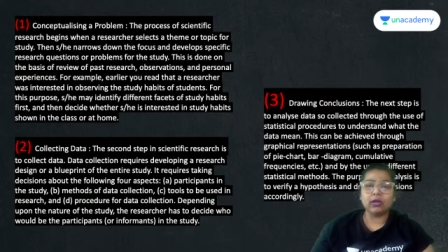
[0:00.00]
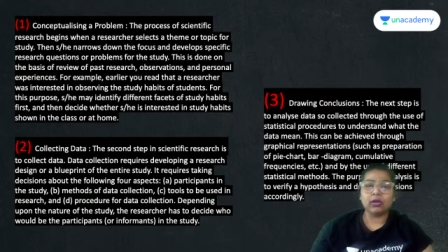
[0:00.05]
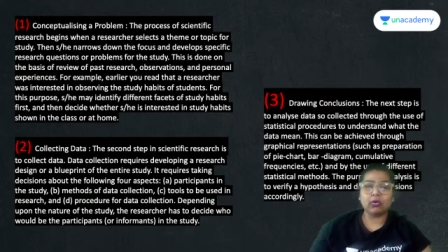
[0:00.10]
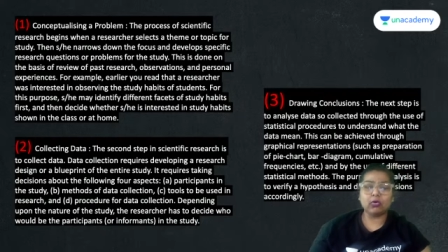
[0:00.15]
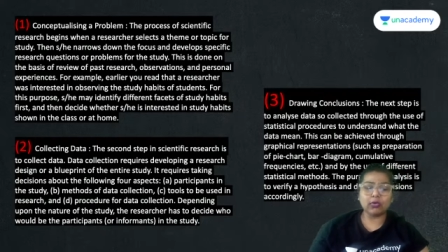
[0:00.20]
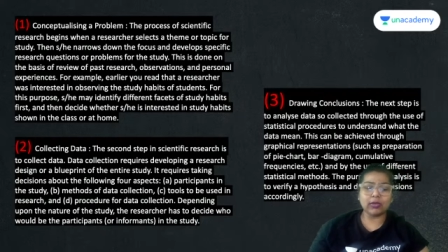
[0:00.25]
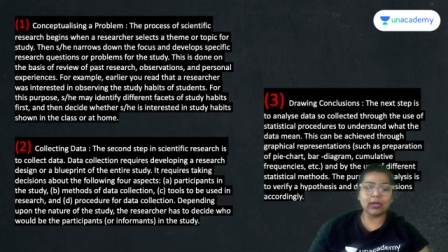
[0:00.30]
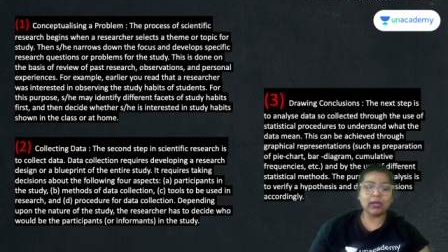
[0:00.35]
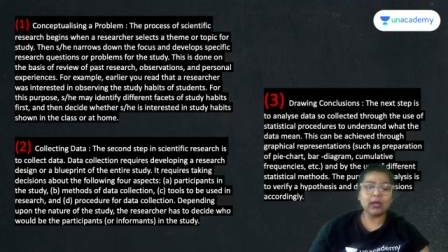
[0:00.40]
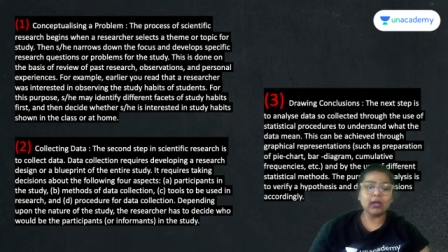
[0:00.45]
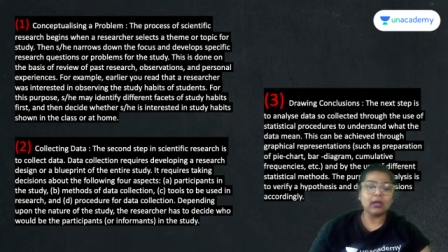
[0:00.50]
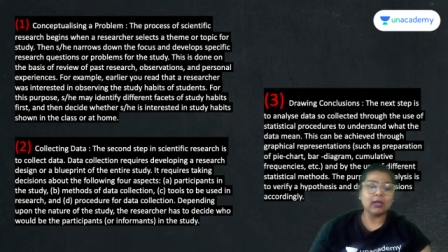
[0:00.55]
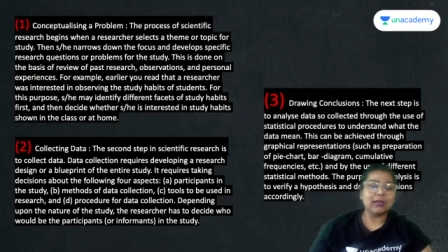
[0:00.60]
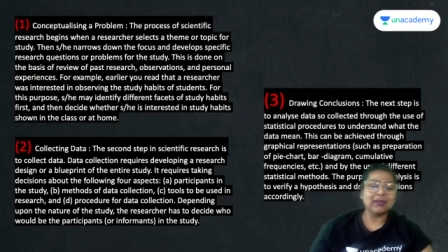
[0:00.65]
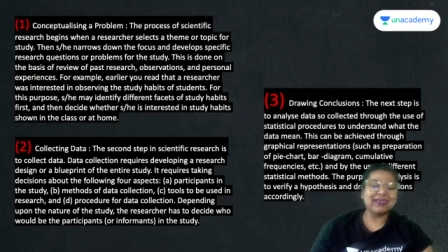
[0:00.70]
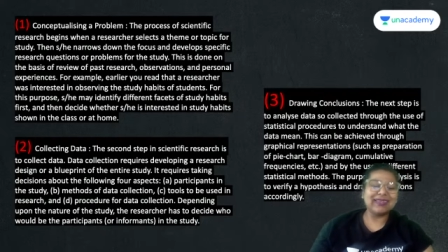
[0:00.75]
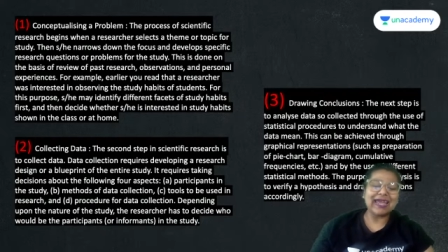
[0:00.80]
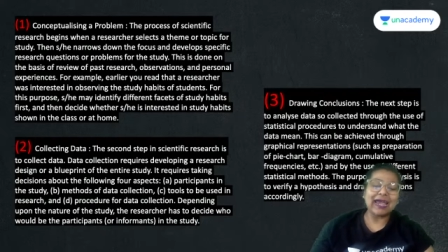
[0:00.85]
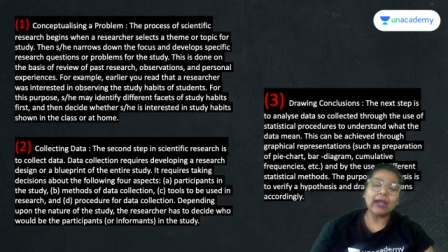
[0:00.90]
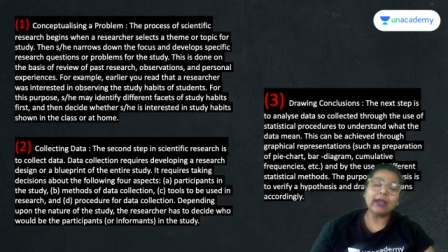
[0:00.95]
okay,
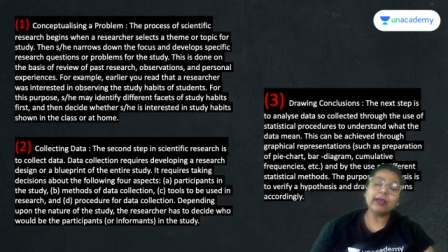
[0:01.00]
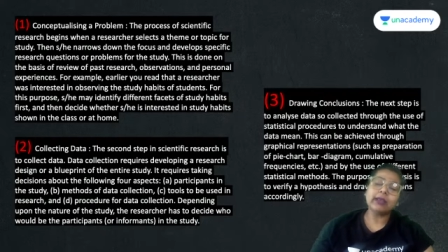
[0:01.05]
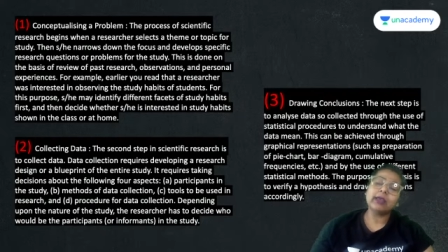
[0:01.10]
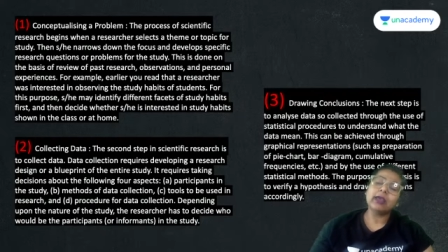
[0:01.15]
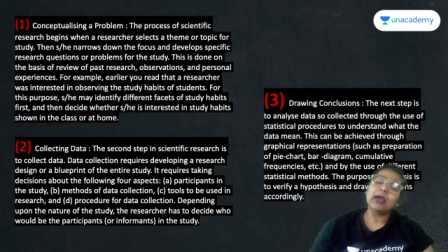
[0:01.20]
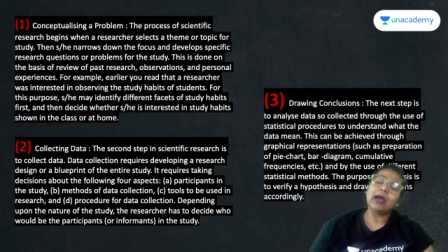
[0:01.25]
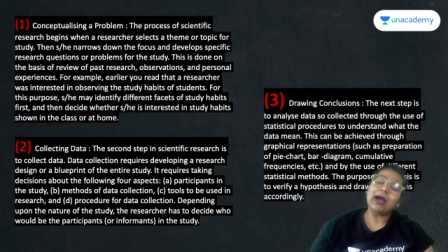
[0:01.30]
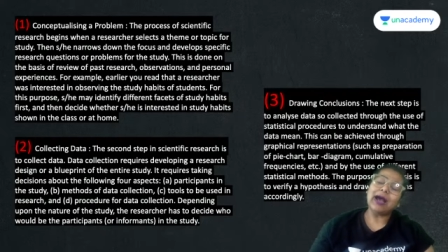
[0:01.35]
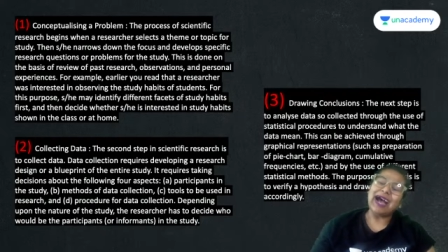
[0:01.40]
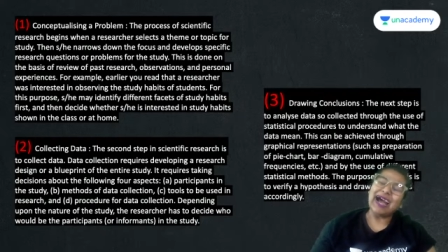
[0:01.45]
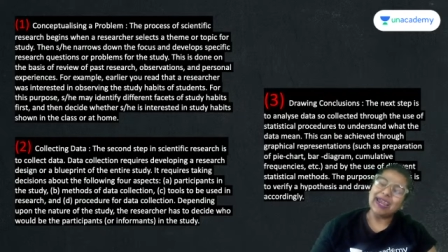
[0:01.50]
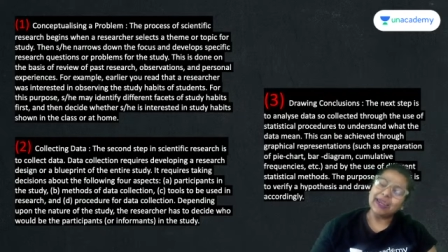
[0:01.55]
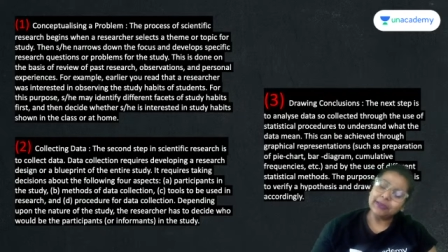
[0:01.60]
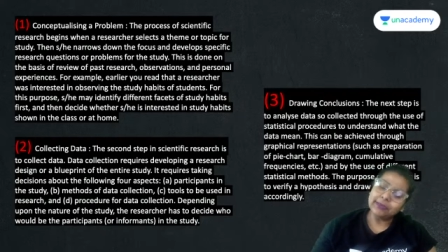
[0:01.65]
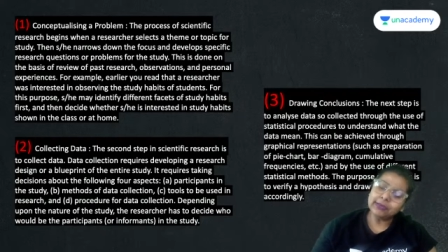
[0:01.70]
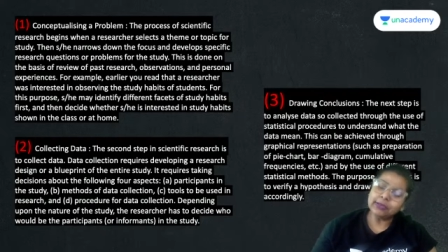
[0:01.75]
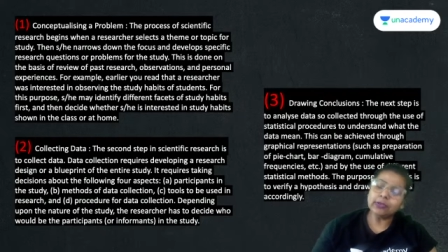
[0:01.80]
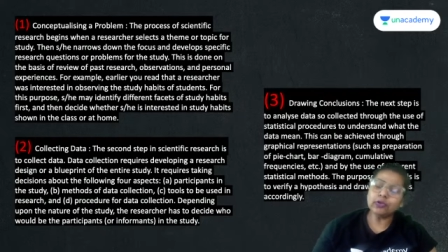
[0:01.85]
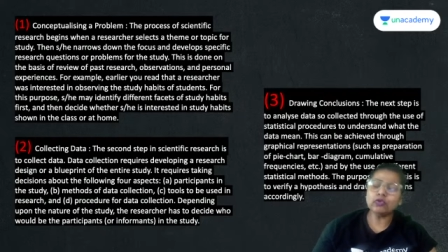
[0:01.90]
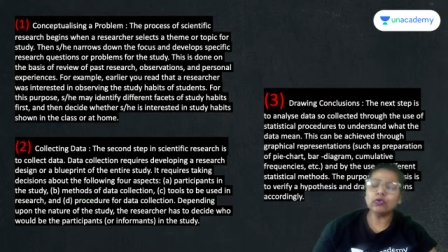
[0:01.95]
that
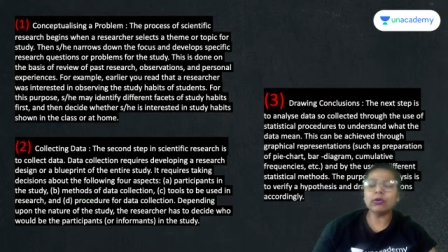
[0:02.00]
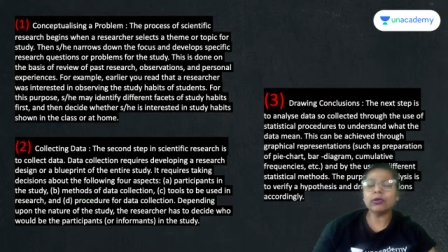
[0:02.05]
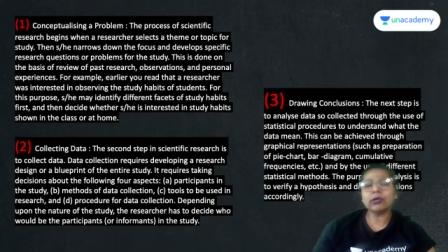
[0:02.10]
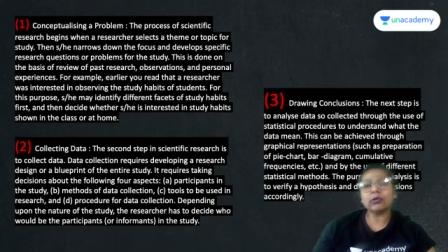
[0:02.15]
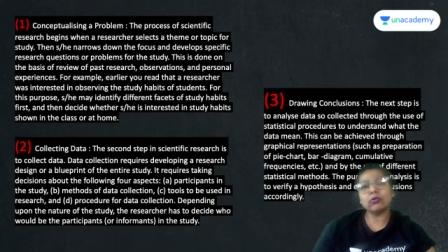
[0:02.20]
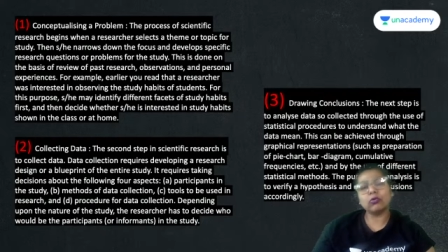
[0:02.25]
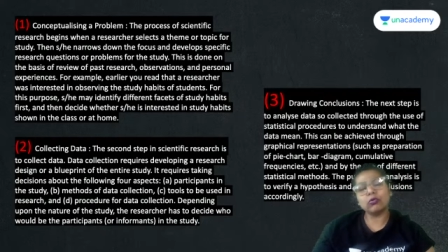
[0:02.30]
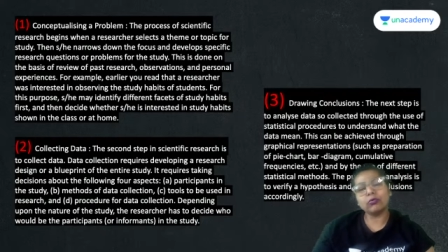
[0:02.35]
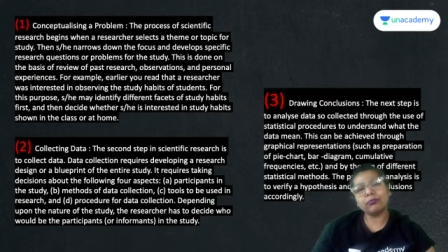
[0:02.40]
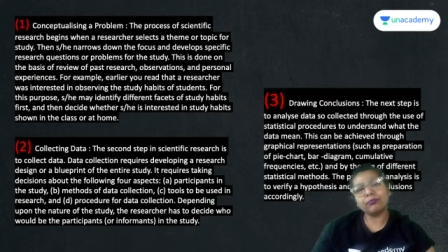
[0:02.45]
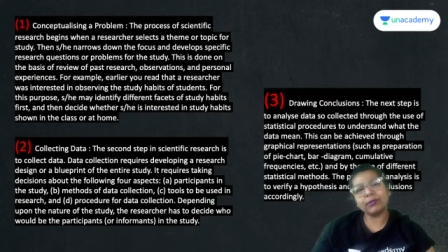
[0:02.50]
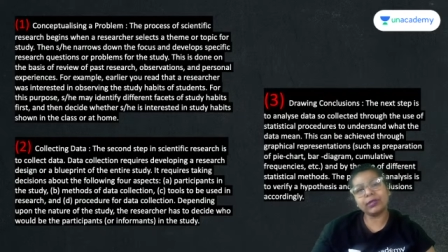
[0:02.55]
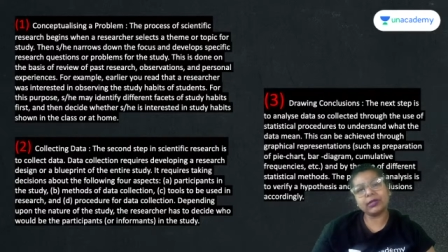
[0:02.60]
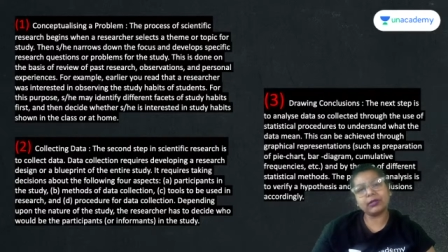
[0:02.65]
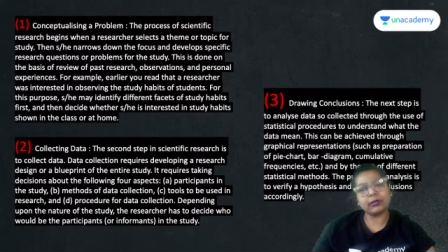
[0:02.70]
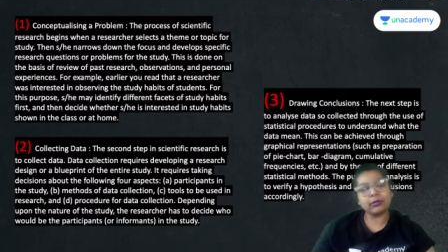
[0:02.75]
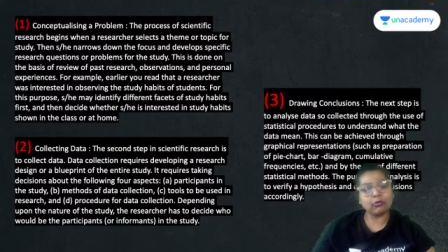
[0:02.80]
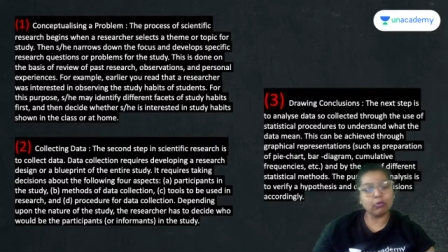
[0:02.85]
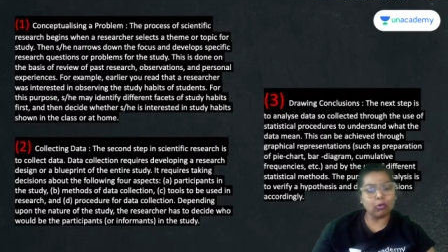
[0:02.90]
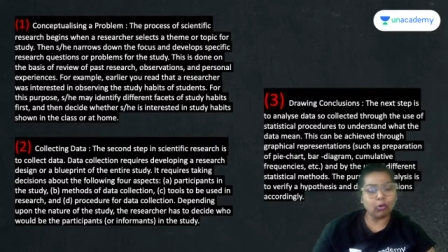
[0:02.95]
either you are a
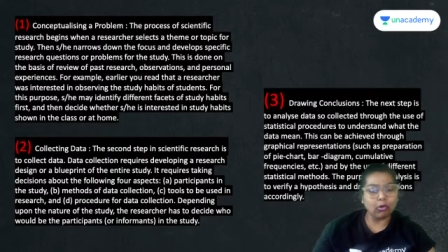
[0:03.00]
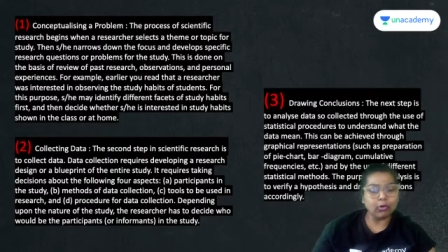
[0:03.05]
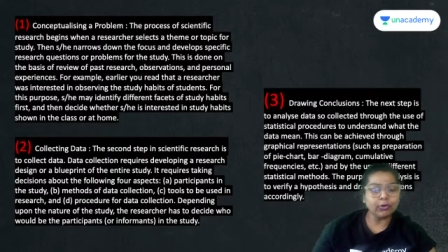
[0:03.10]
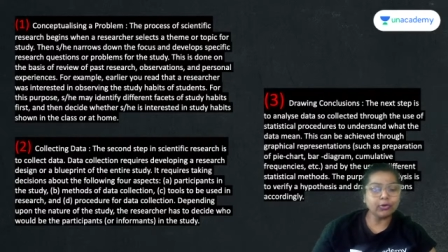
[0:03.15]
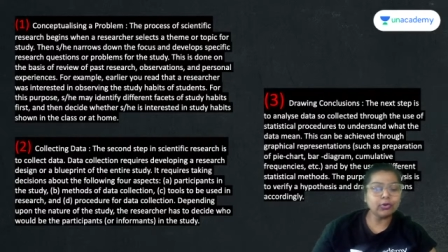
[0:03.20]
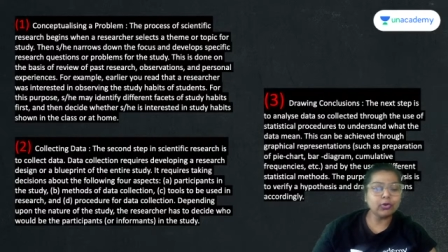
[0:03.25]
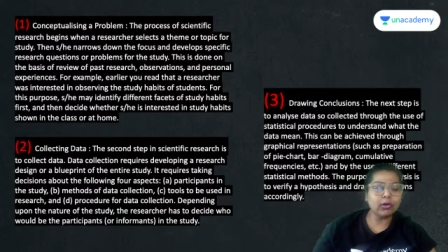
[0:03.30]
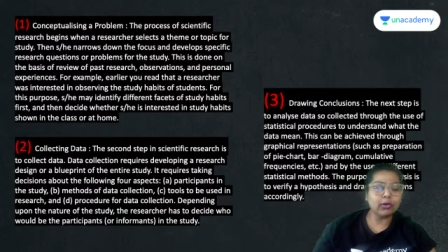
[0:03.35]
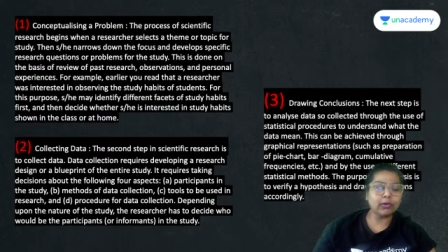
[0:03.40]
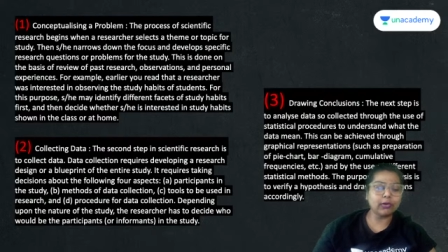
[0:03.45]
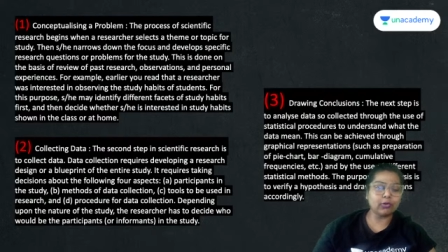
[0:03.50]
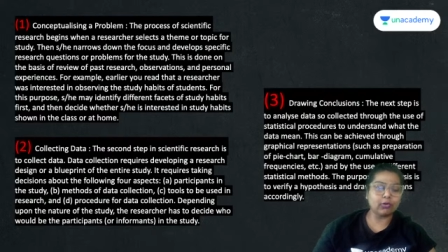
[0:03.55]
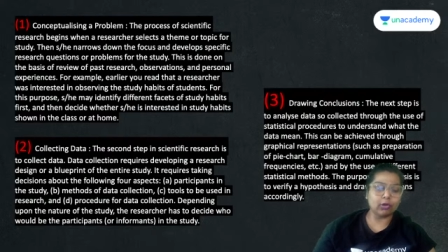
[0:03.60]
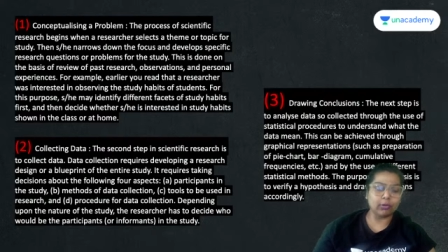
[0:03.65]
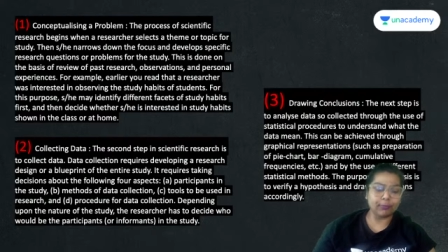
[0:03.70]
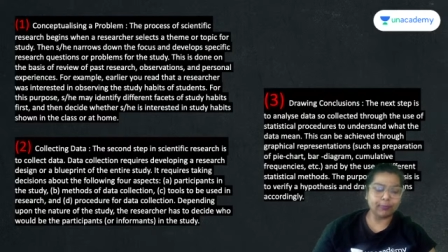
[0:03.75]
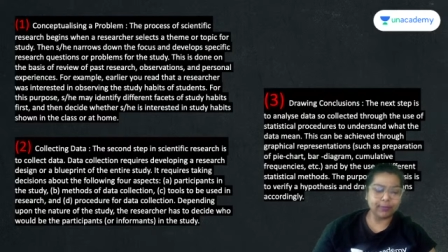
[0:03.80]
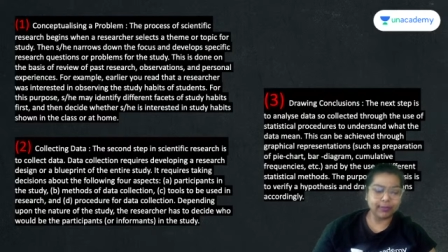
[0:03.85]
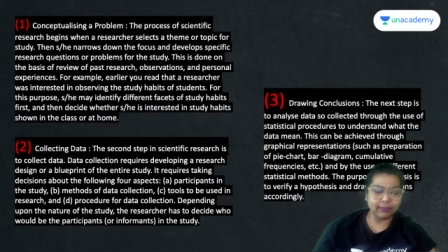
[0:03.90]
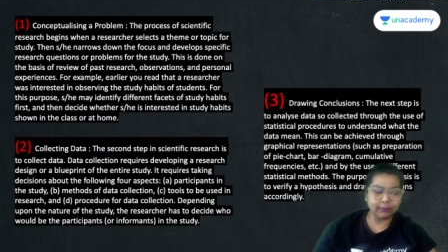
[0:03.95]
homemaker or you are a
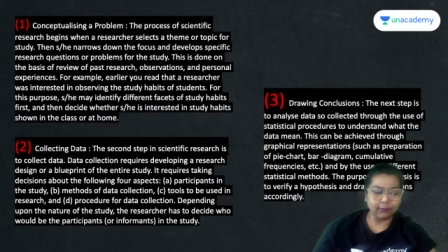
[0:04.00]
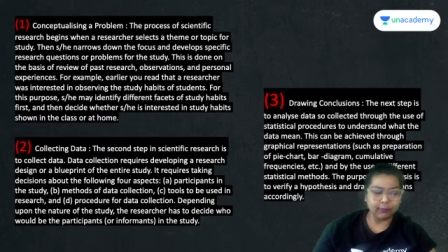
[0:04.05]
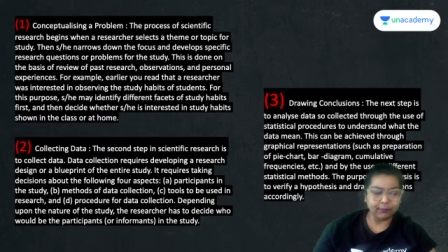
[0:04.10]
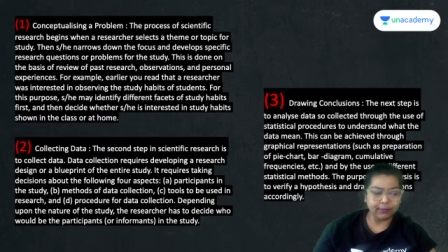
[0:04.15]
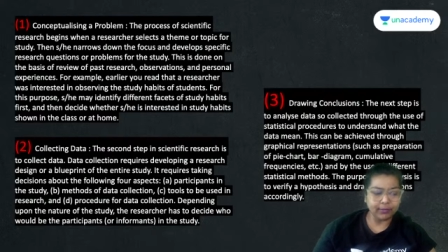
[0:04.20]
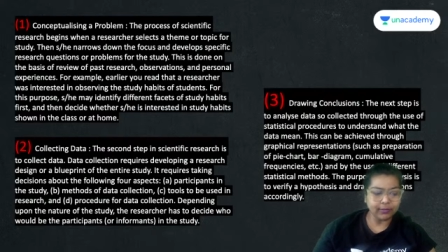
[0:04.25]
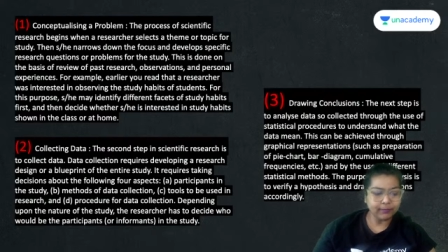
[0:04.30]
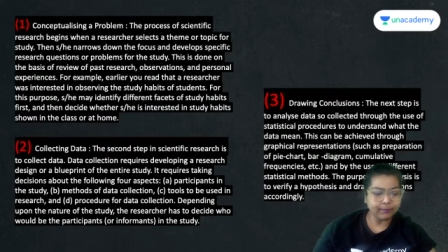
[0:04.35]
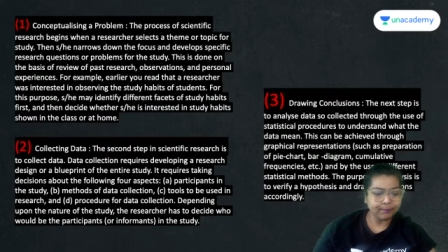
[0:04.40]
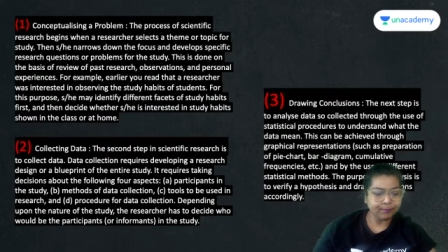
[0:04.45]
corporate woman.